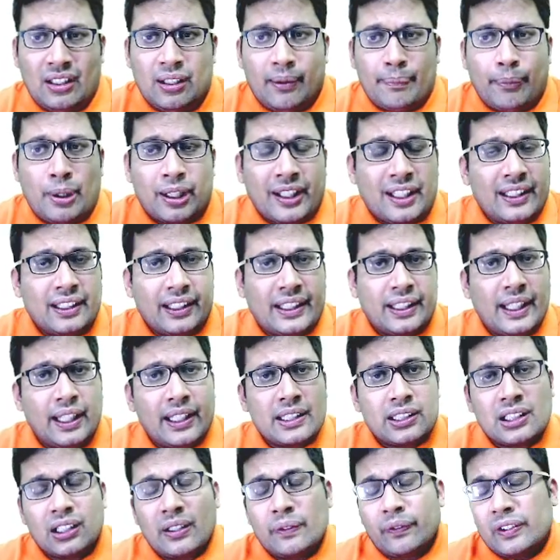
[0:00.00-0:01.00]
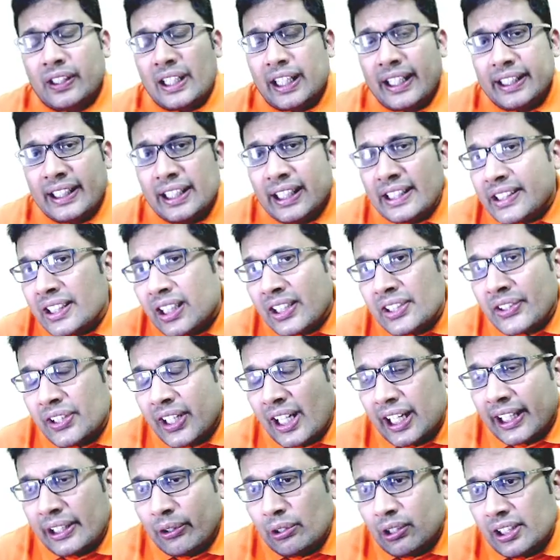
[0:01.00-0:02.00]
but in case of ligature
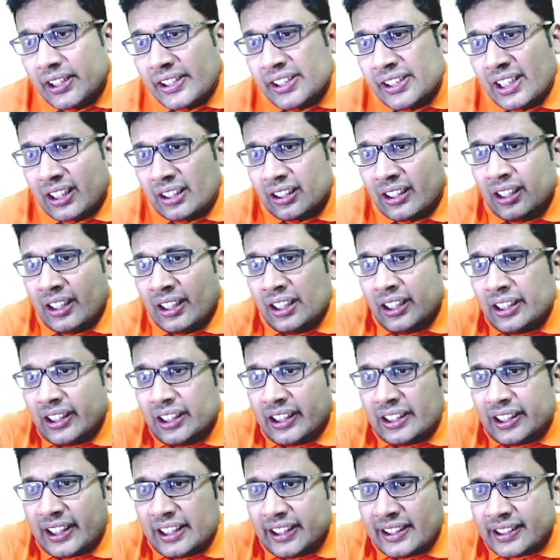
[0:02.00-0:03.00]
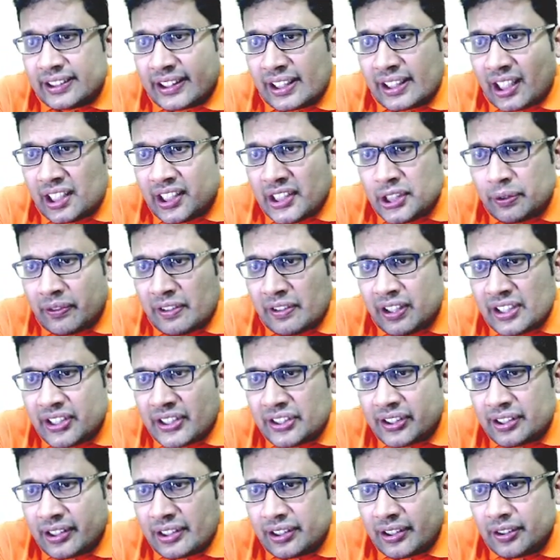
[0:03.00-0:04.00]
strangulation it is
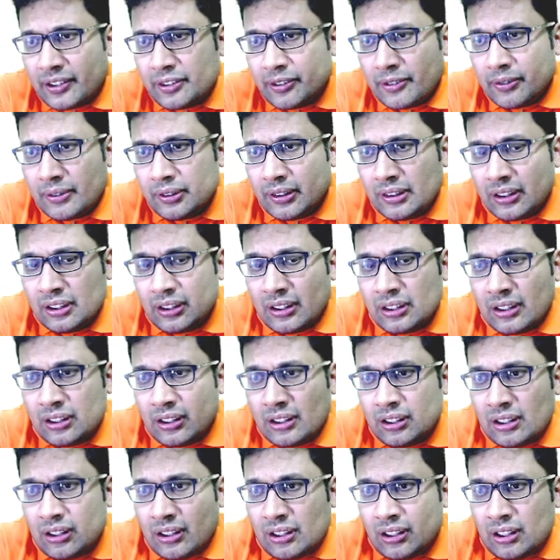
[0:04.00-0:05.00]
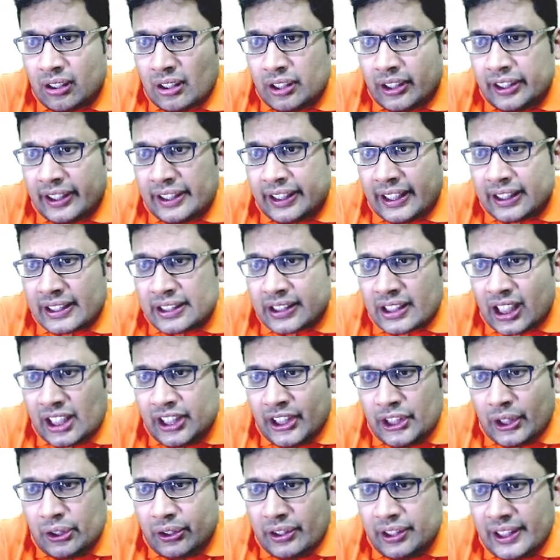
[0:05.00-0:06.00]
transverse it is
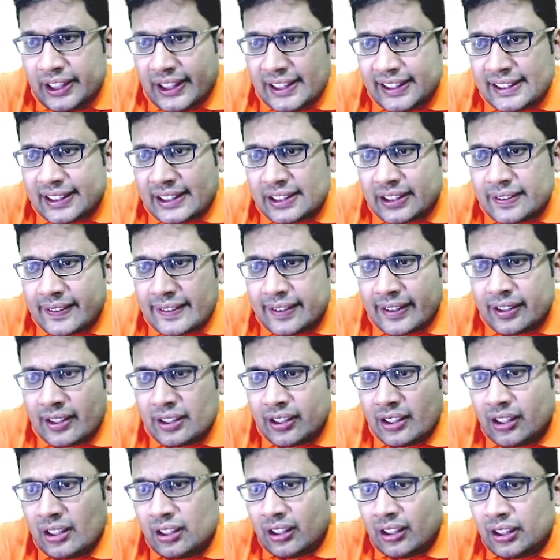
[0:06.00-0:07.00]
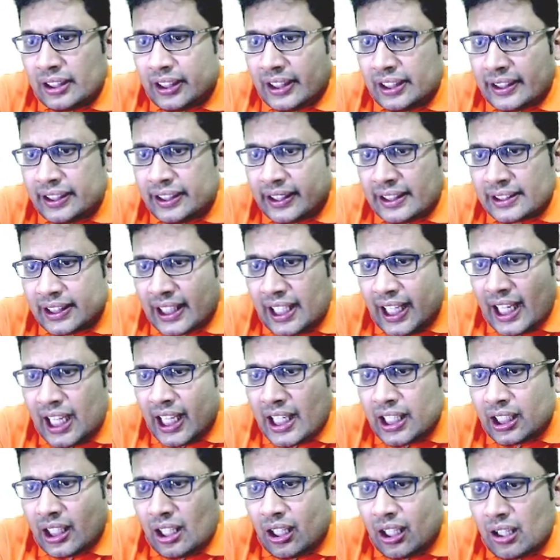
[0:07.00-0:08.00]
continuous it is
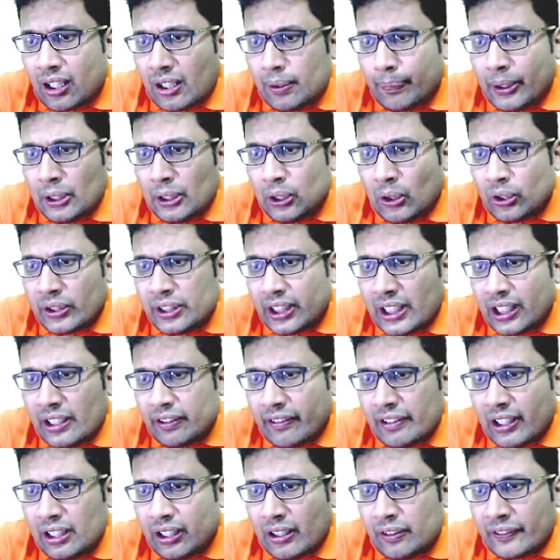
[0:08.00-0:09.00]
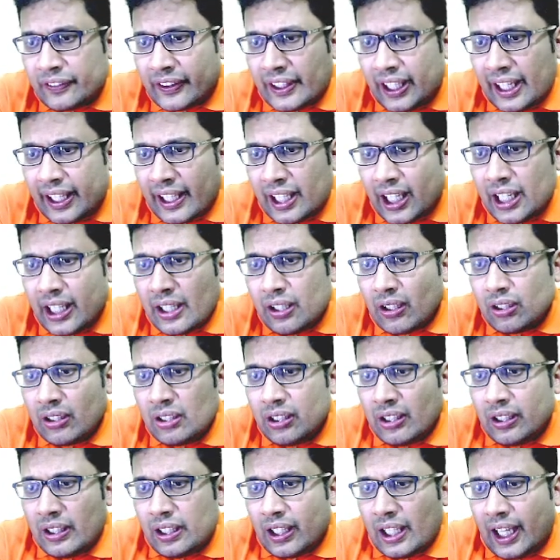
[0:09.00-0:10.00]
at or below the level of thyroid
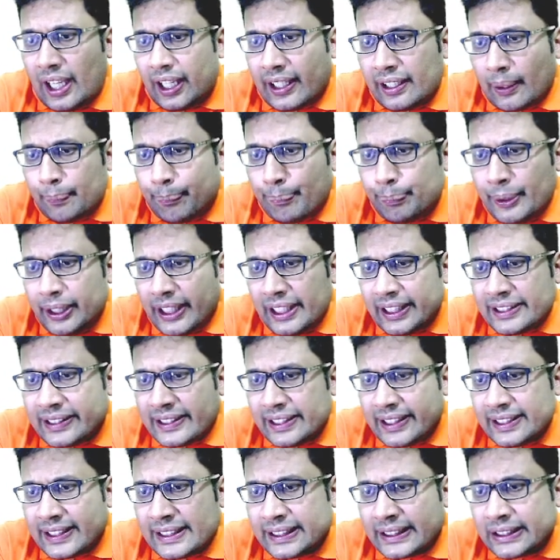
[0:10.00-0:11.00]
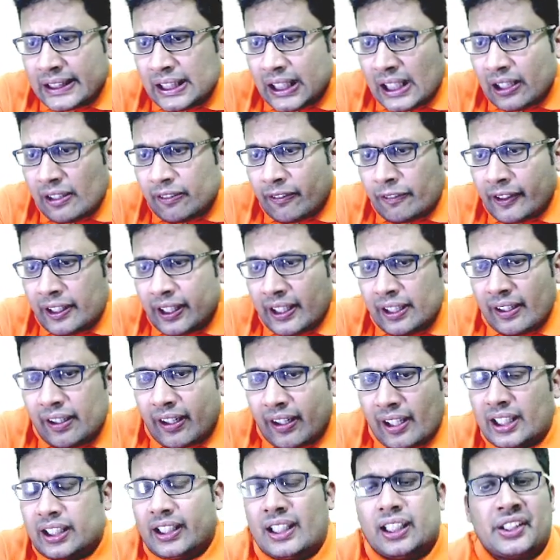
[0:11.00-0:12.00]
and the base is soft and
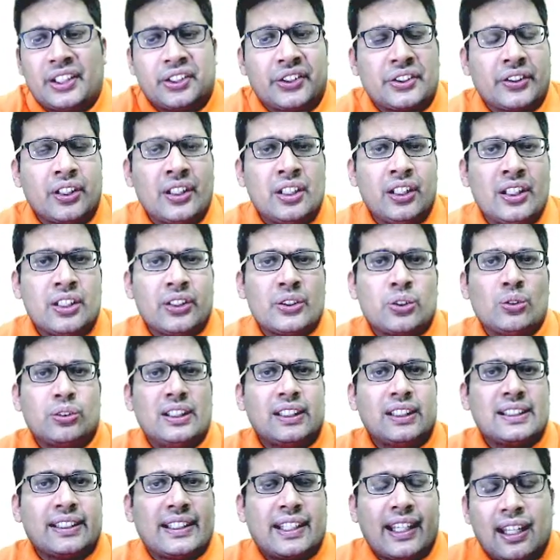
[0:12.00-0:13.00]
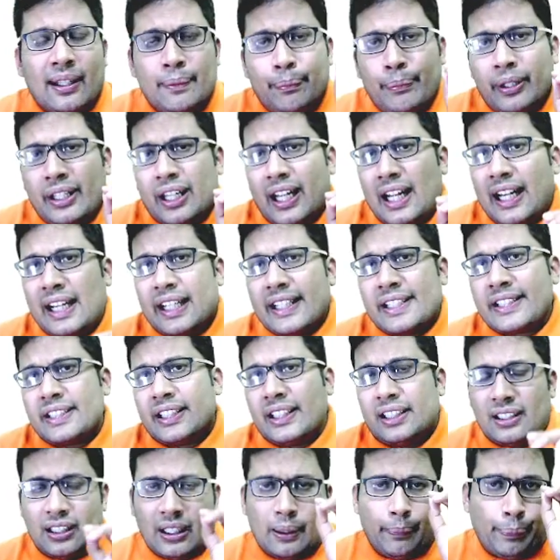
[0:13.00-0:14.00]
reddish so this can be asked
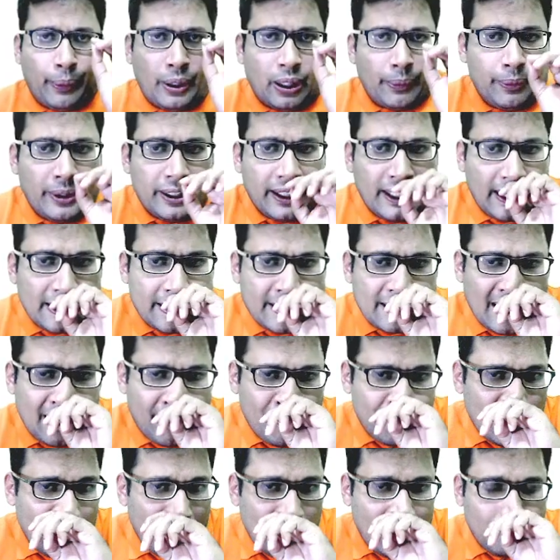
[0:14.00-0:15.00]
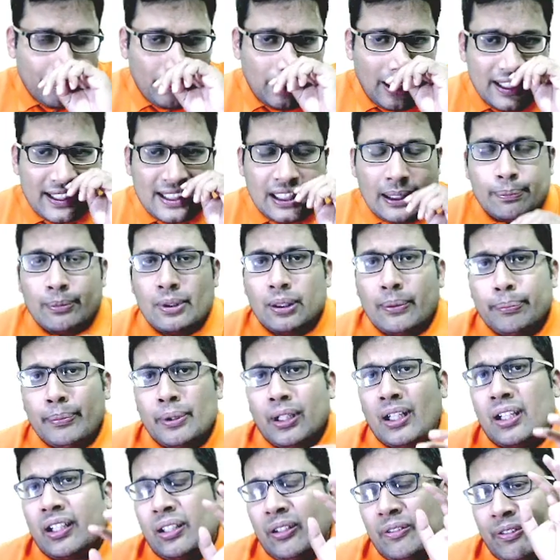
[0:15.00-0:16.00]
in upcoming exam please
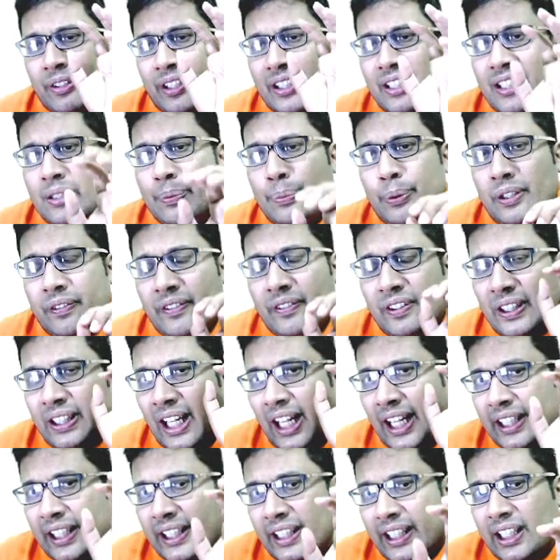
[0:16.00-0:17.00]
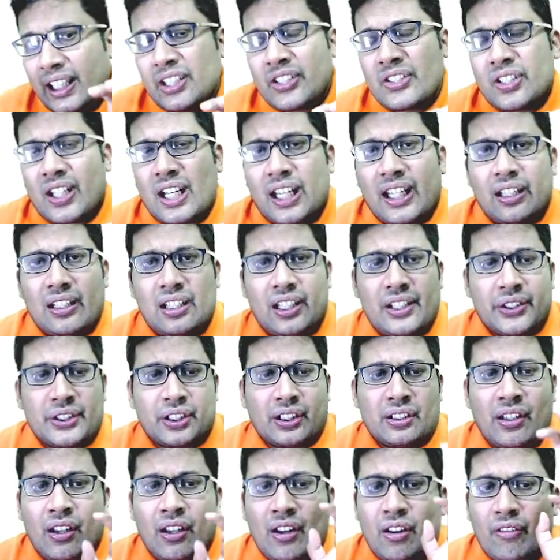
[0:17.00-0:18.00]
remember difference between hanging and
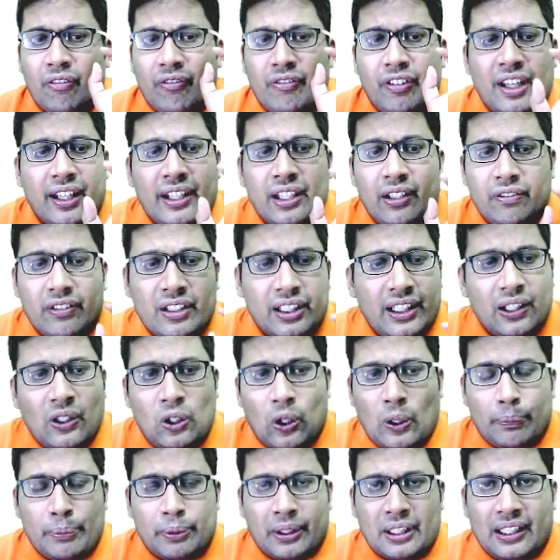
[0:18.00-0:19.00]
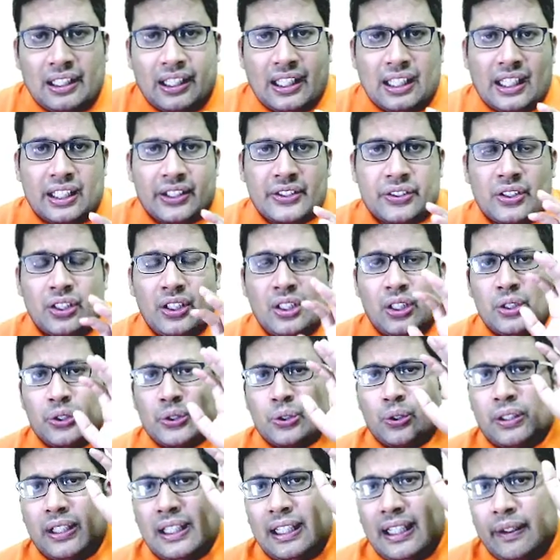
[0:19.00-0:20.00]
strangulation very very commonly asked
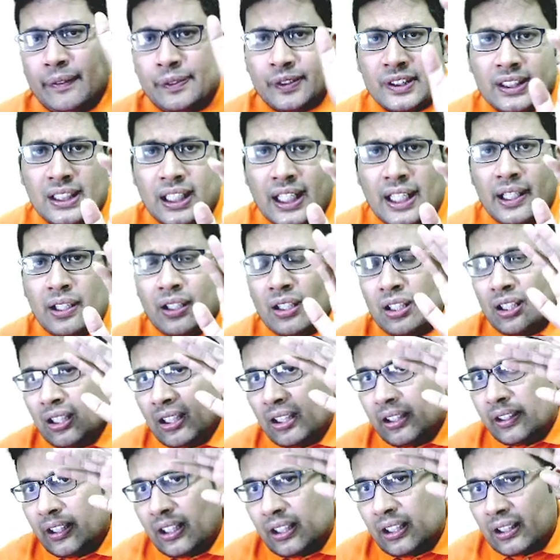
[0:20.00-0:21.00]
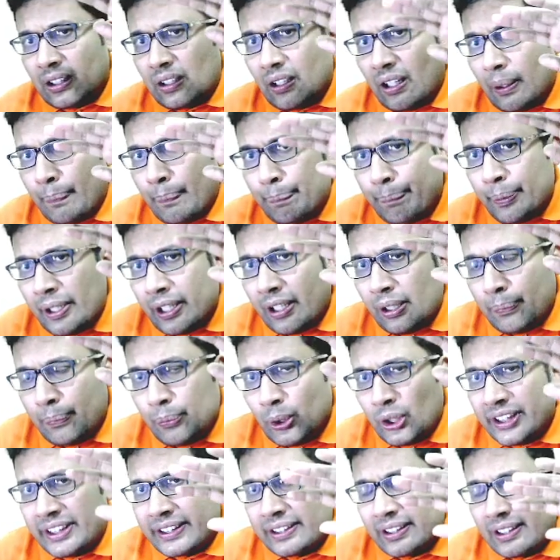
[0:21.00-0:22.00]
so the left side, that upper
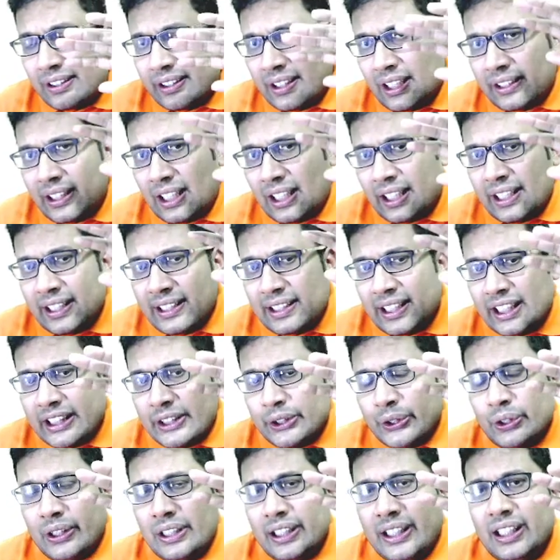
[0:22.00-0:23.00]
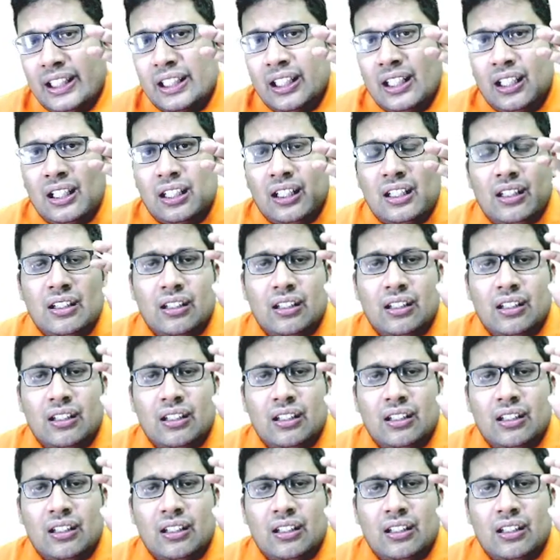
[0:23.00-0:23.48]
image, that, that is actually